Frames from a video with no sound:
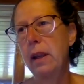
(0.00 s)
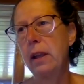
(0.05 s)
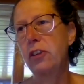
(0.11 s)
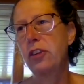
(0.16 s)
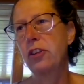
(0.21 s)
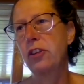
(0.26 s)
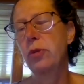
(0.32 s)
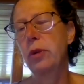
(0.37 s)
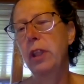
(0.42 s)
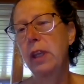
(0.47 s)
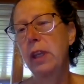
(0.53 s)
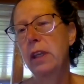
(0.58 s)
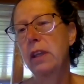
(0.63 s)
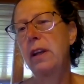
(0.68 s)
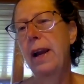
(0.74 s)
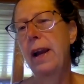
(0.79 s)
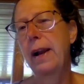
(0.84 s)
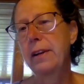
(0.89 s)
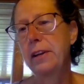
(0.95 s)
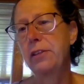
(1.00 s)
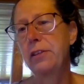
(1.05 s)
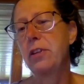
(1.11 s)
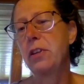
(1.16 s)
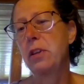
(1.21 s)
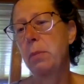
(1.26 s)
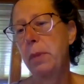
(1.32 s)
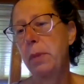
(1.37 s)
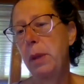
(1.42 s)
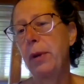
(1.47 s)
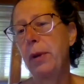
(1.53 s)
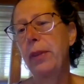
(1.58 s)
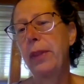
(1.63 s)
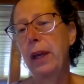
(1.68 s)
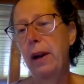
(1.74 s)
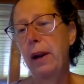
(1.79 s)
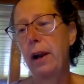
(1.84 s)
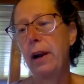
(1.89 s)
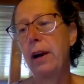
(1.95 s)
and just really connecting to the people
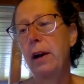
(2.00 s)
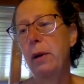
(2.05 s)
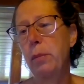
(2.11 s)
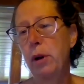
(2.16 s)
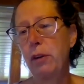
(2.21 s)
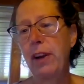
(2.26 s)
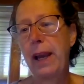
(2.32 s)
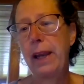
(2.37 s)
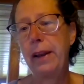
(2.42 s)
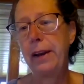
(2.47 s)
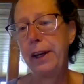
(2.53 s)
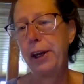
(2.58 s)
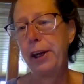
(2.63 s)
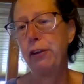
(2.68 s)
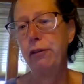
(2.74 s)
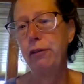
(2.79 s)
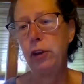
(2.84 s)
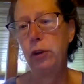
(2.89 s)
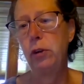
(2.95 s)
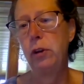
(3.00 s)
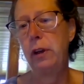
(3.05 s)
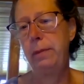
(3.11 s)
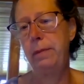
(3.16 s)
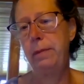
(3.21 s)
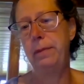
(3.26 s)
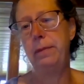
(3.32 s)
that are providing your food.